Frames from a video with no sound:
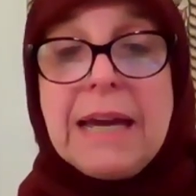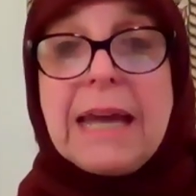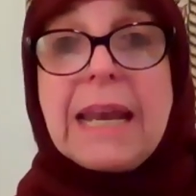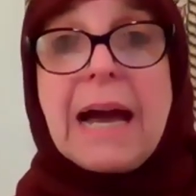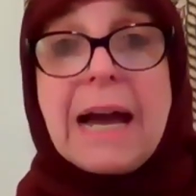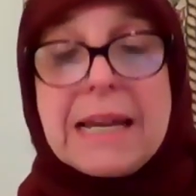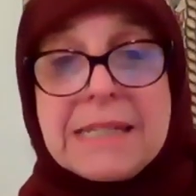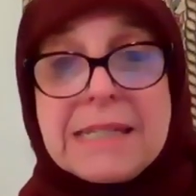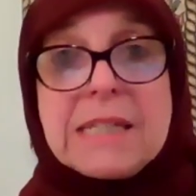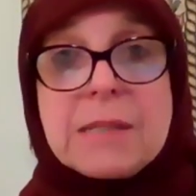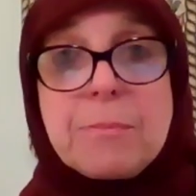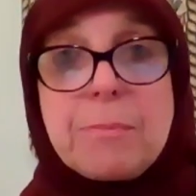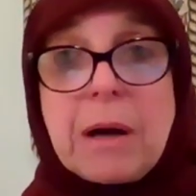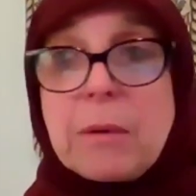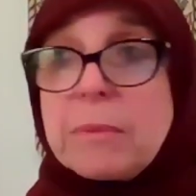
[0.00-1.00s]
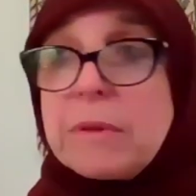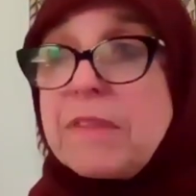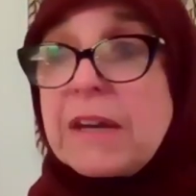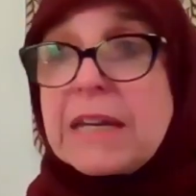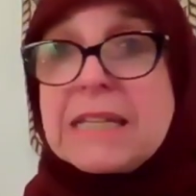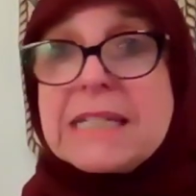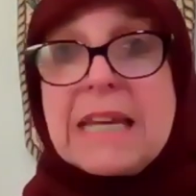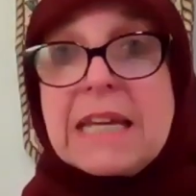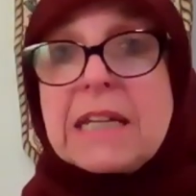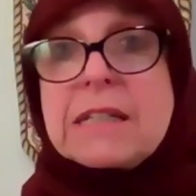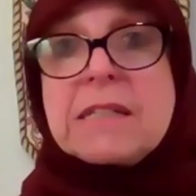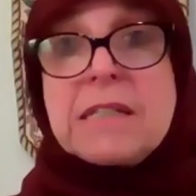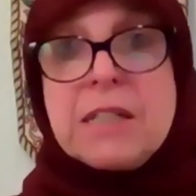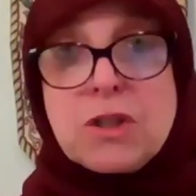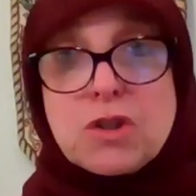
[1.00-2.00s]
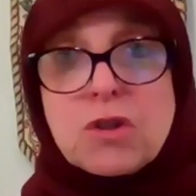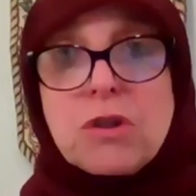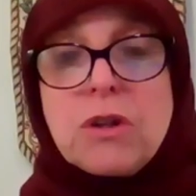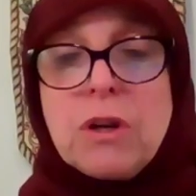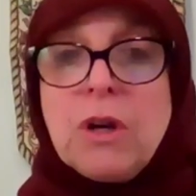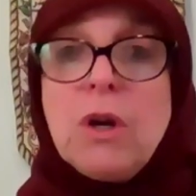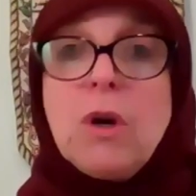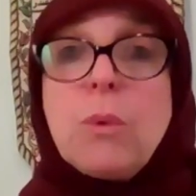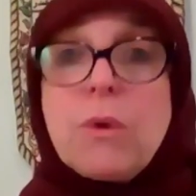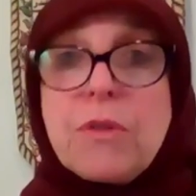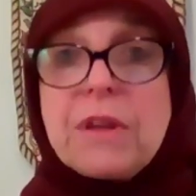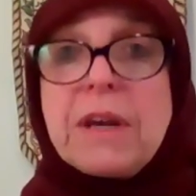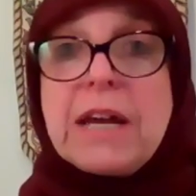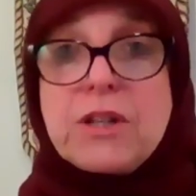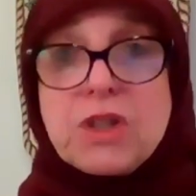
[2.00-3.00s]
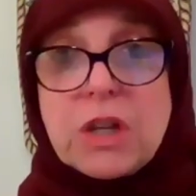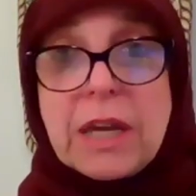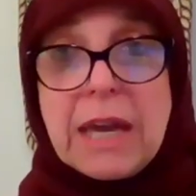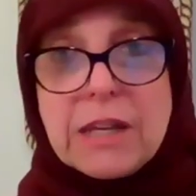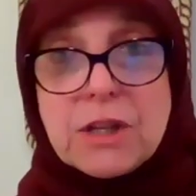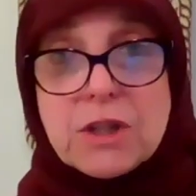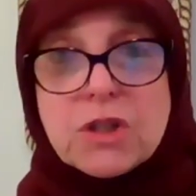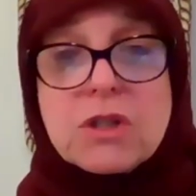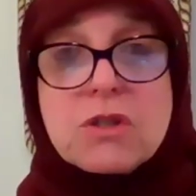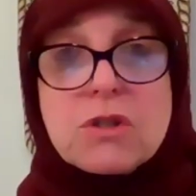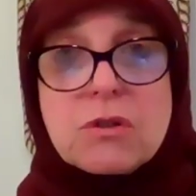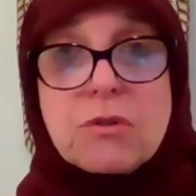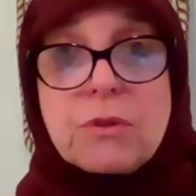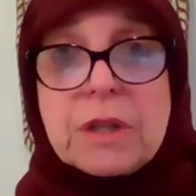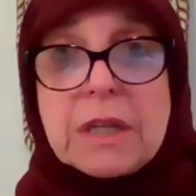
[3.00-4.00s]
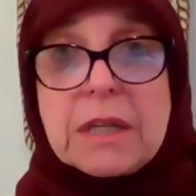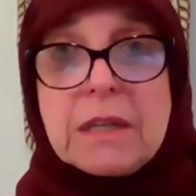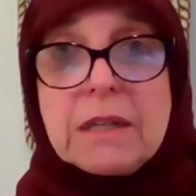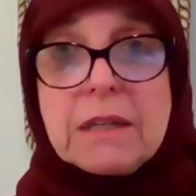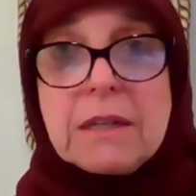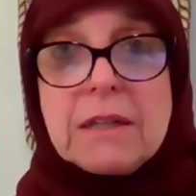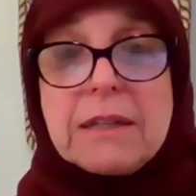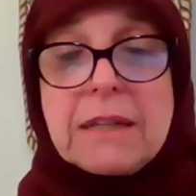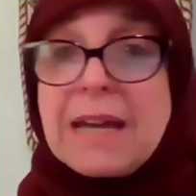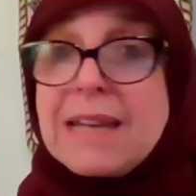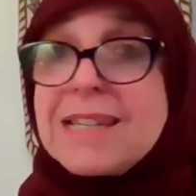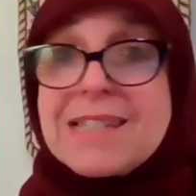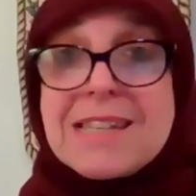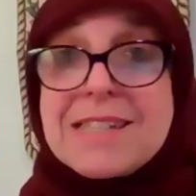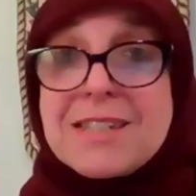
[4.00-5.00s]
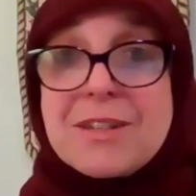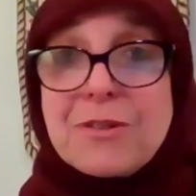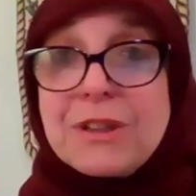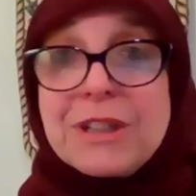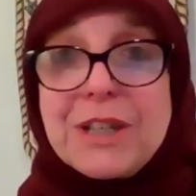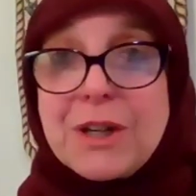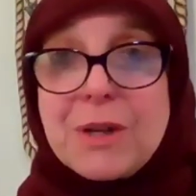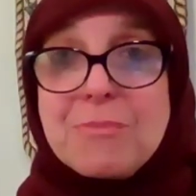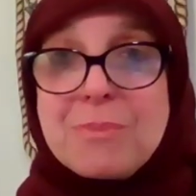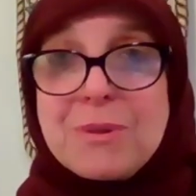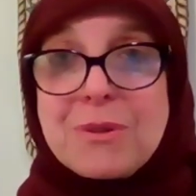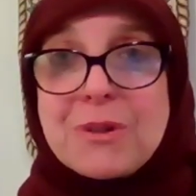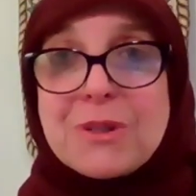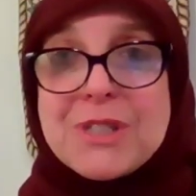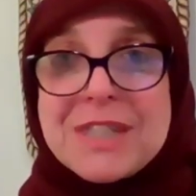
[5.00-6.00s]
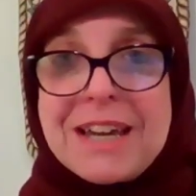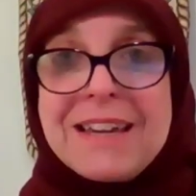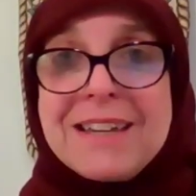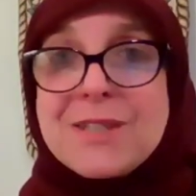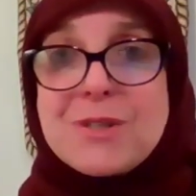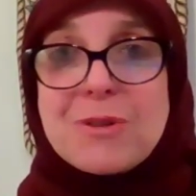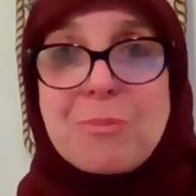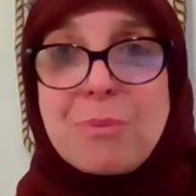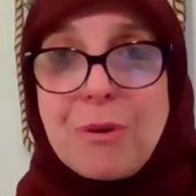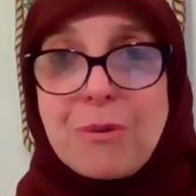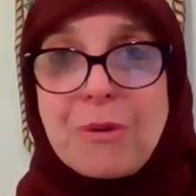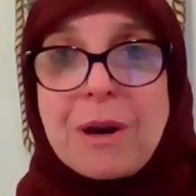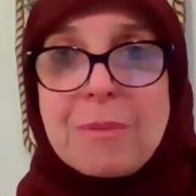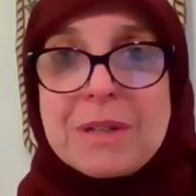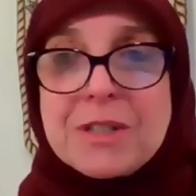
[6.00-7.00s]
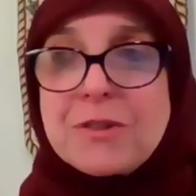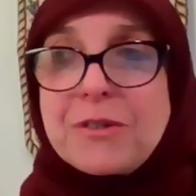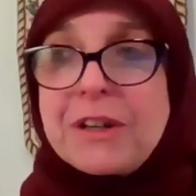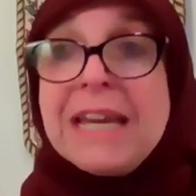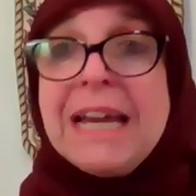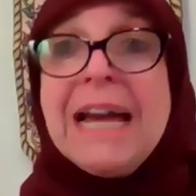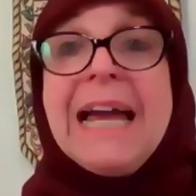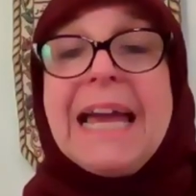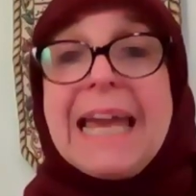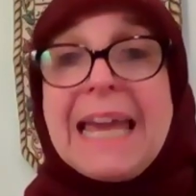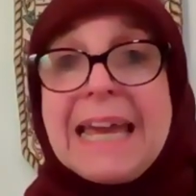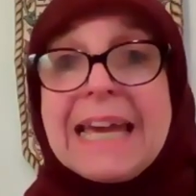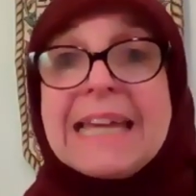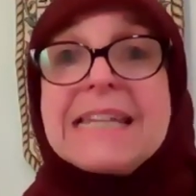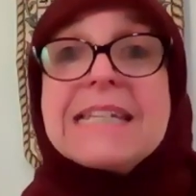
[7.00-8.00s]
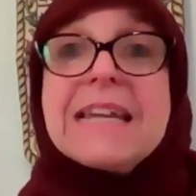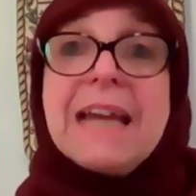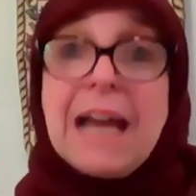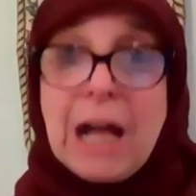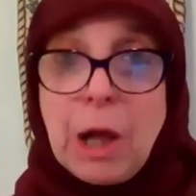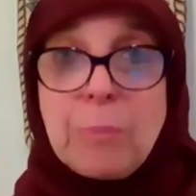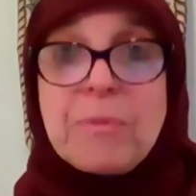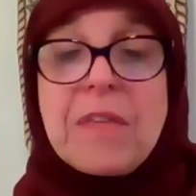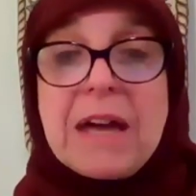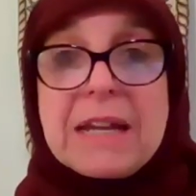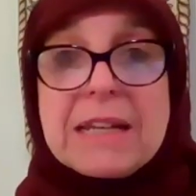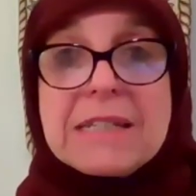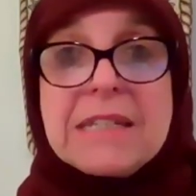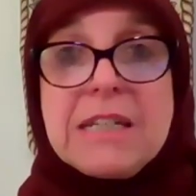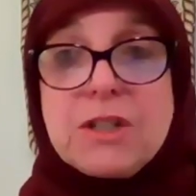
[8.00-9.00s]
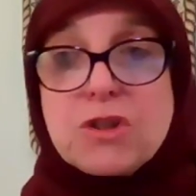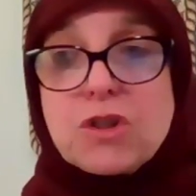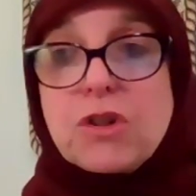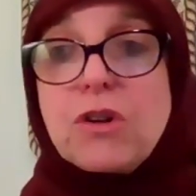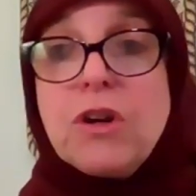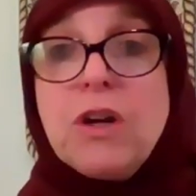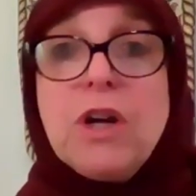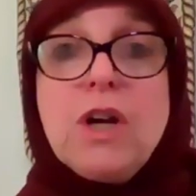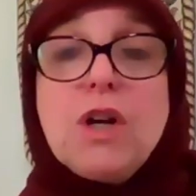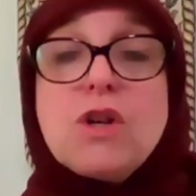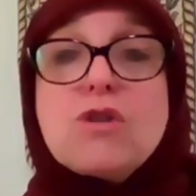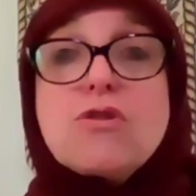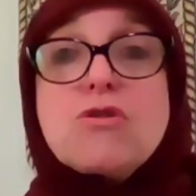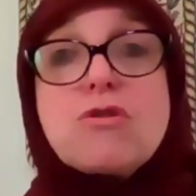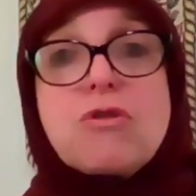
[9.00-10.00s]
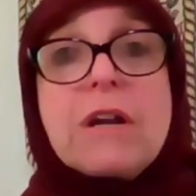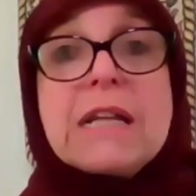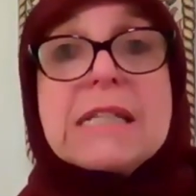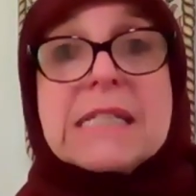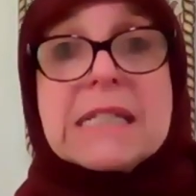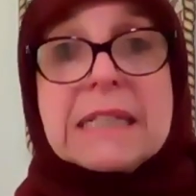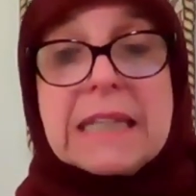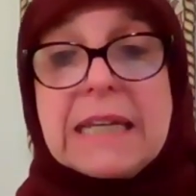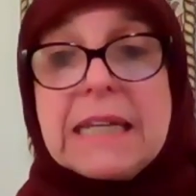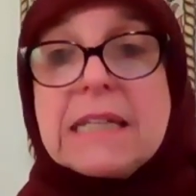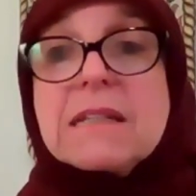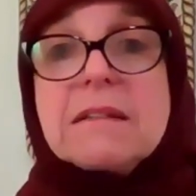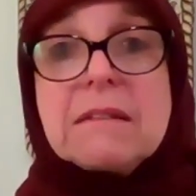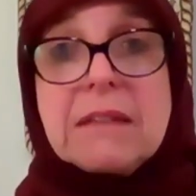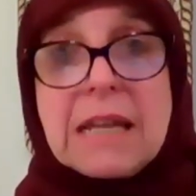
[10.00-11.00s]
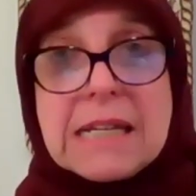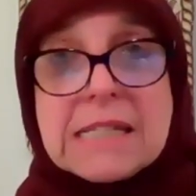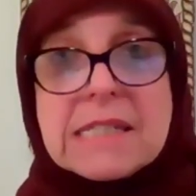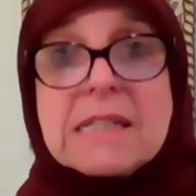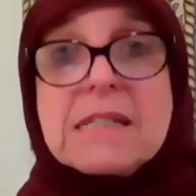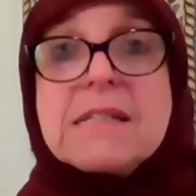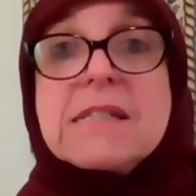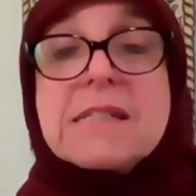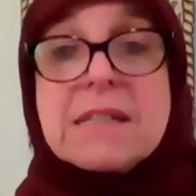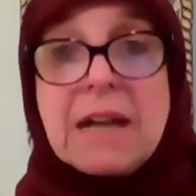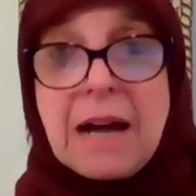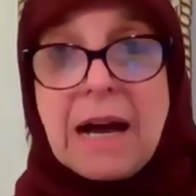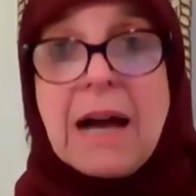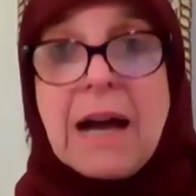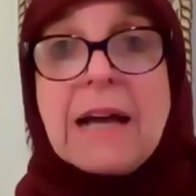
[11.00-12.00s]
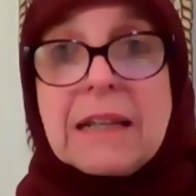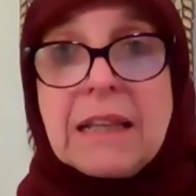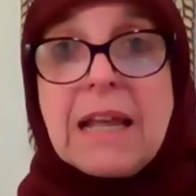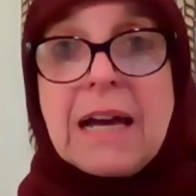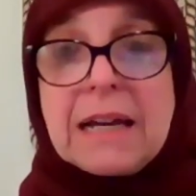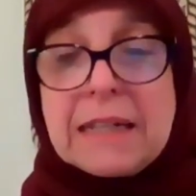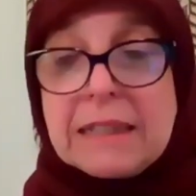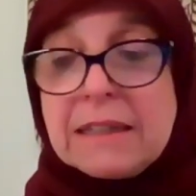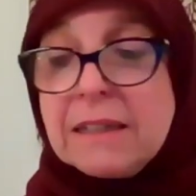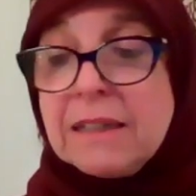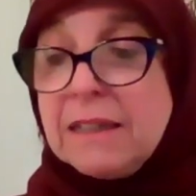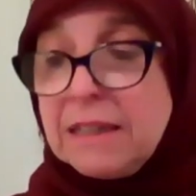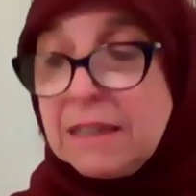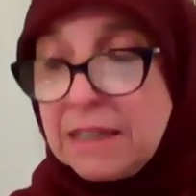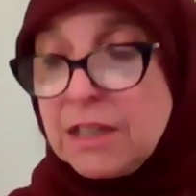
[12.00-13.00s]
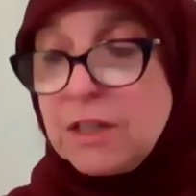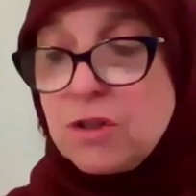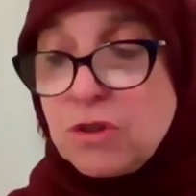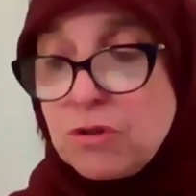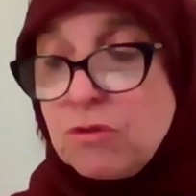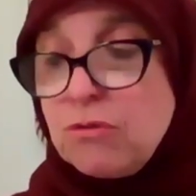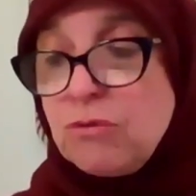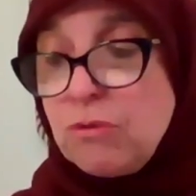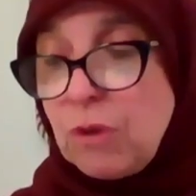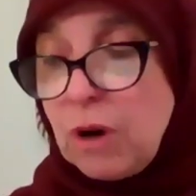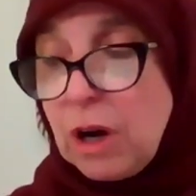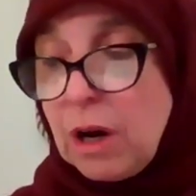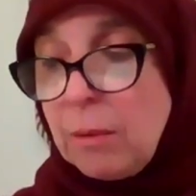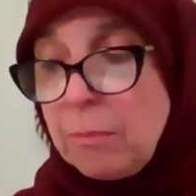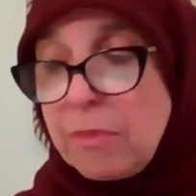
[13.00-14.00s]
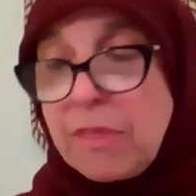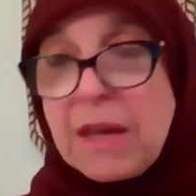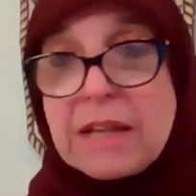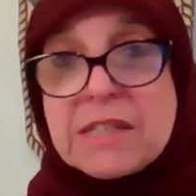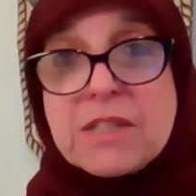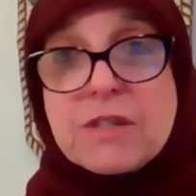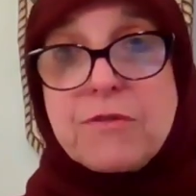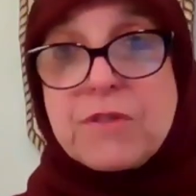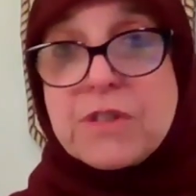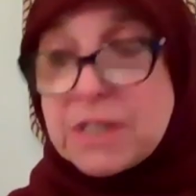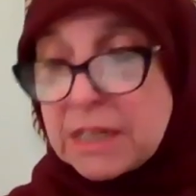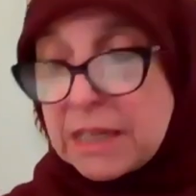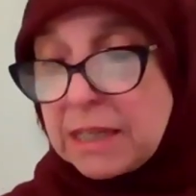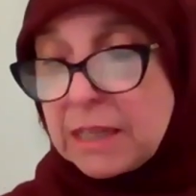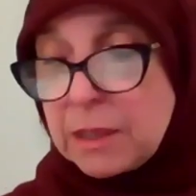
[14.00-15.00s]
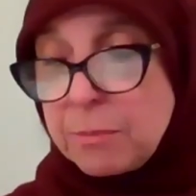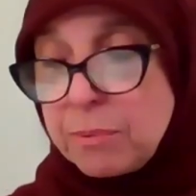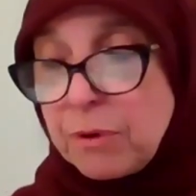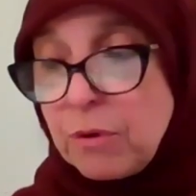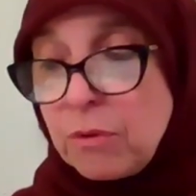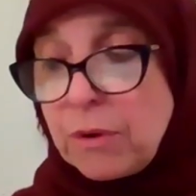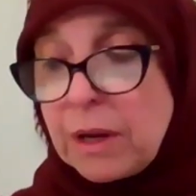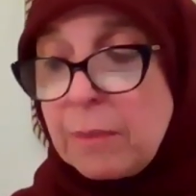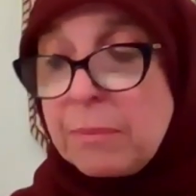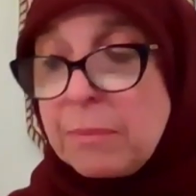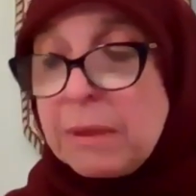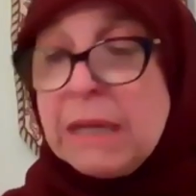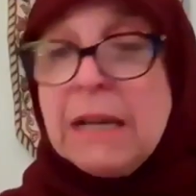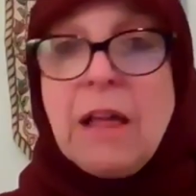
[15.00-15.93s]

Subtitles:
An IT department that can take a teacher with an education degree, not necessarily a computer science or programming degree, and help that teacher translate lessons online into that sophisticated program.